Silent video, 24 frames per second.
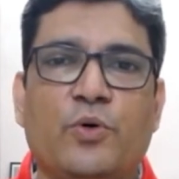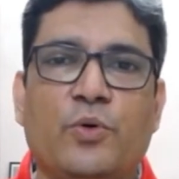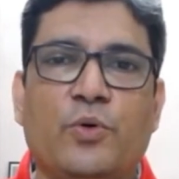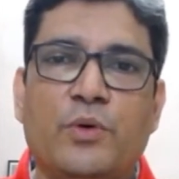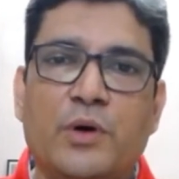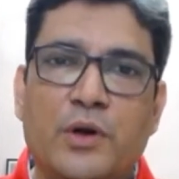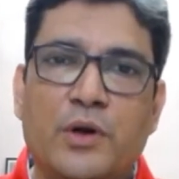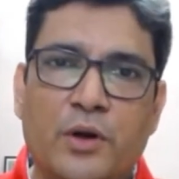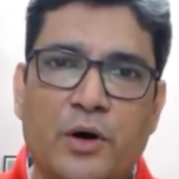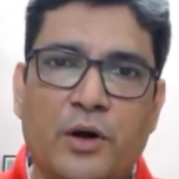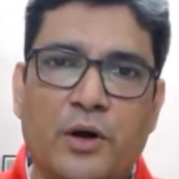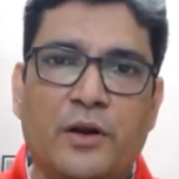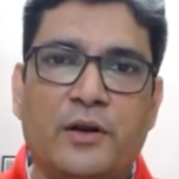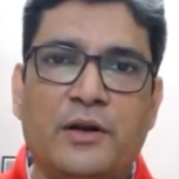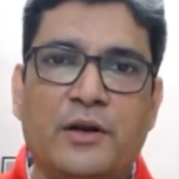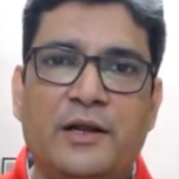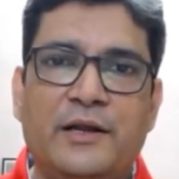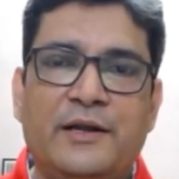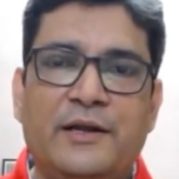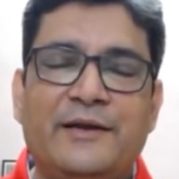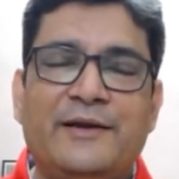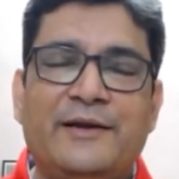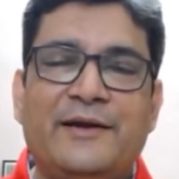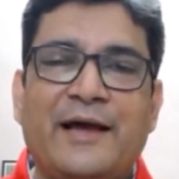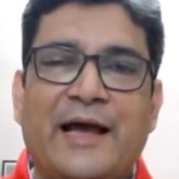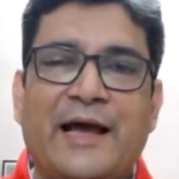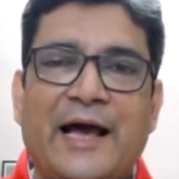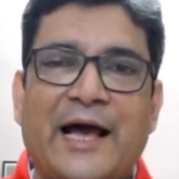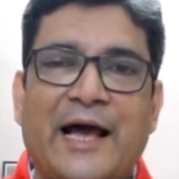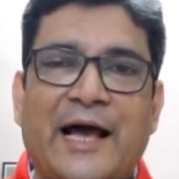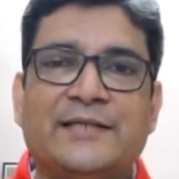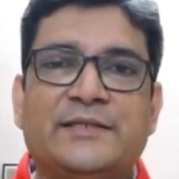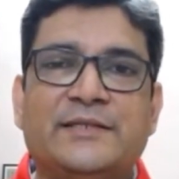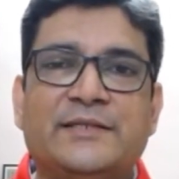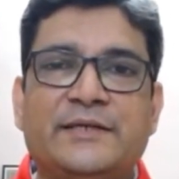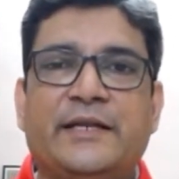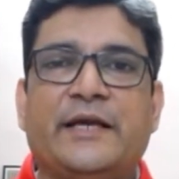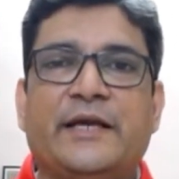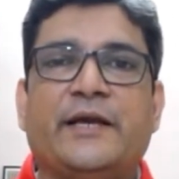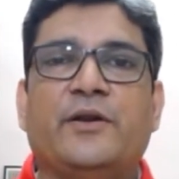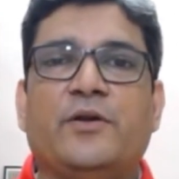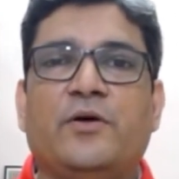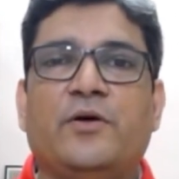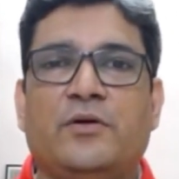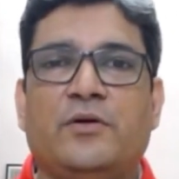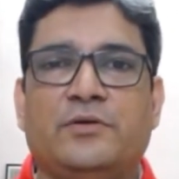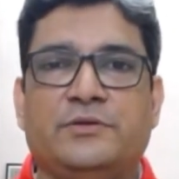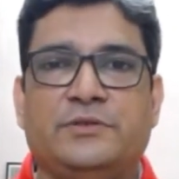overall as a
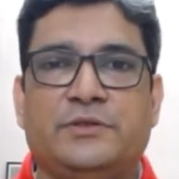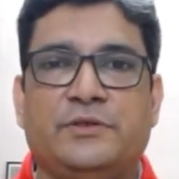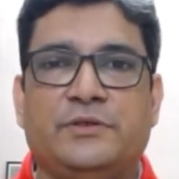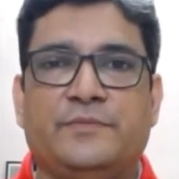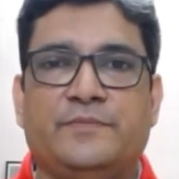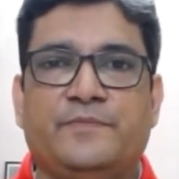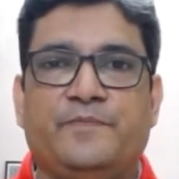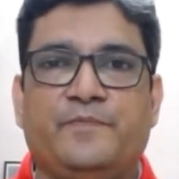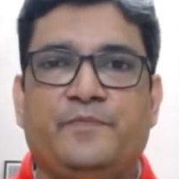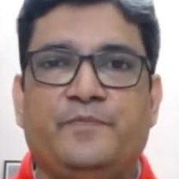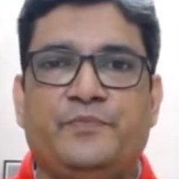technology.